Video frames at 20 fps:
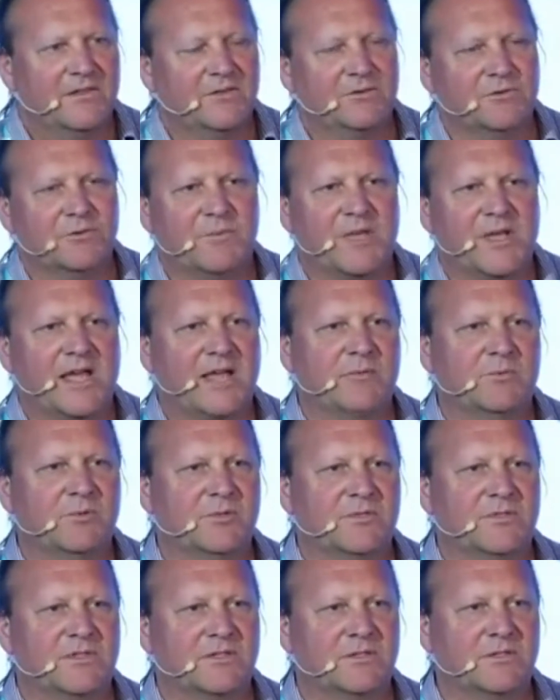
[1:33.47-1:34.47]
that would be
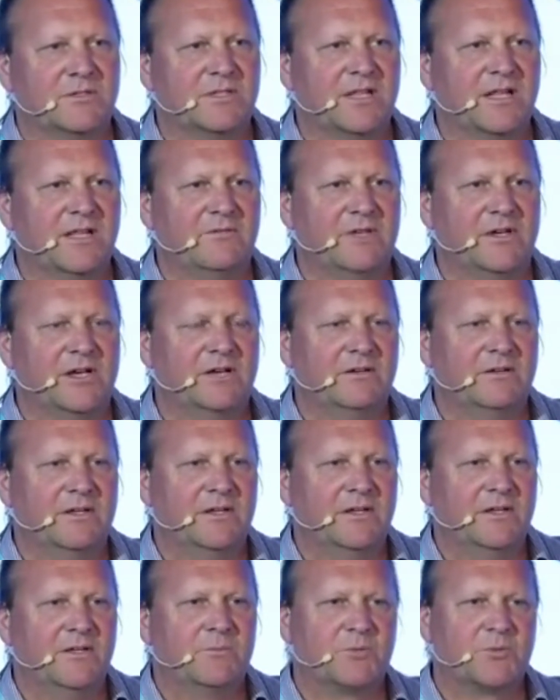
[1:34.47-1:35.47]
able to
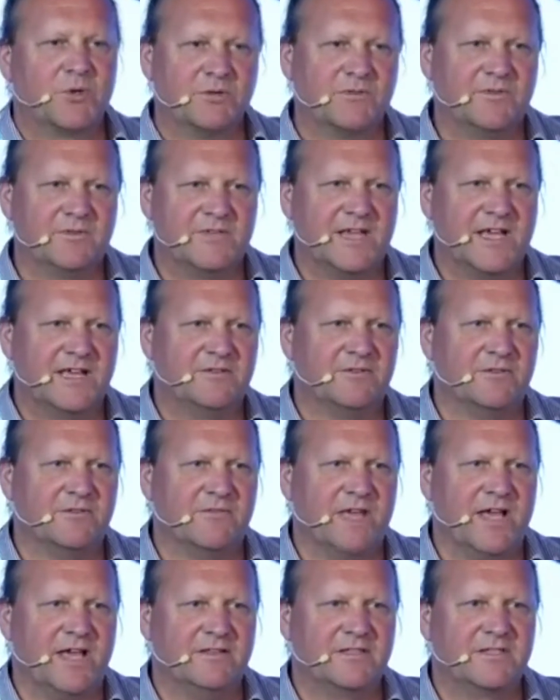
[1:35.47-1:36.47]
deliver proof of data
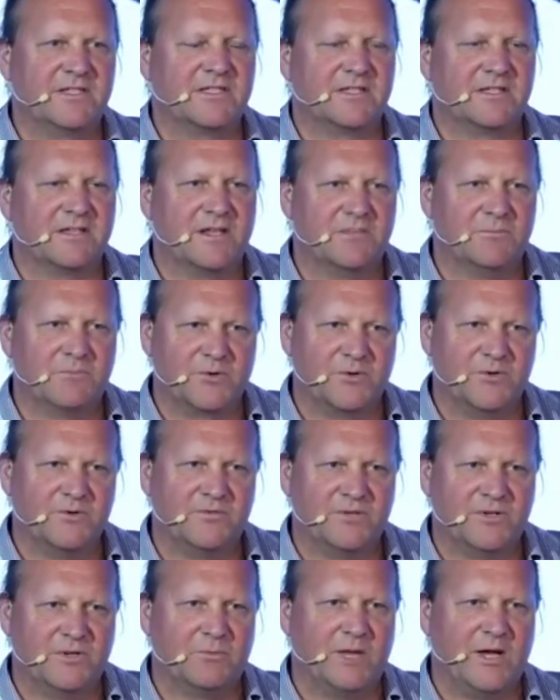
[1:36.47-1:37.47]
events and
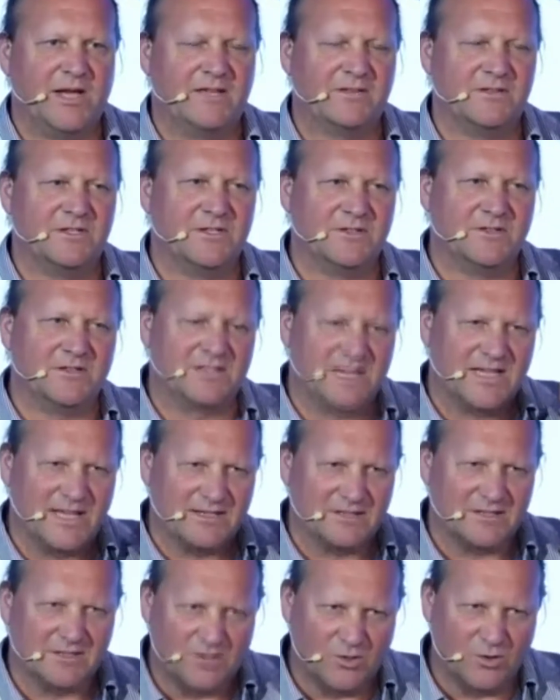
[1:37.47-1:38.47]
proof in a way that you could
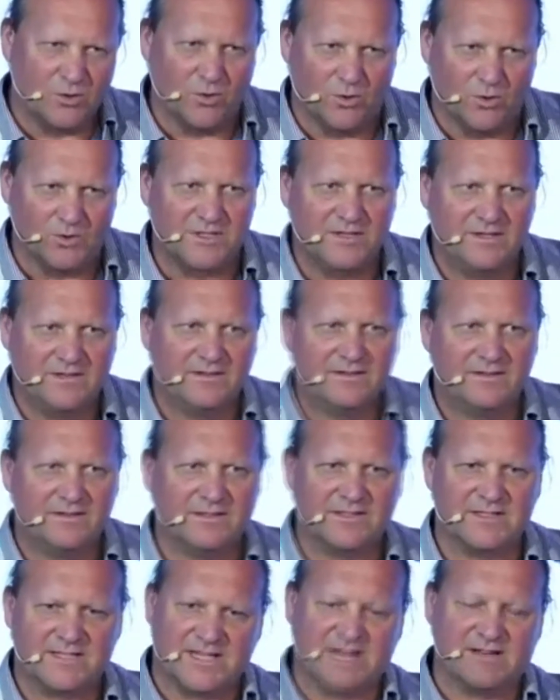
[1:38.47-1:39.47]
take to court
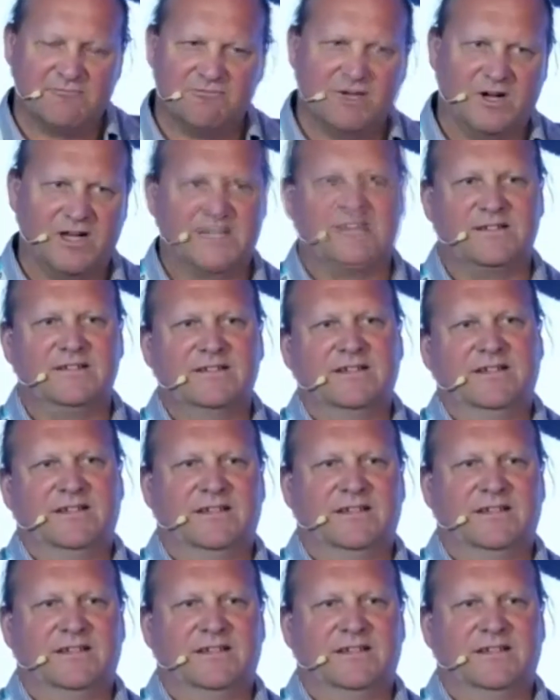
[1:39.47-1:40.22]
and say, right,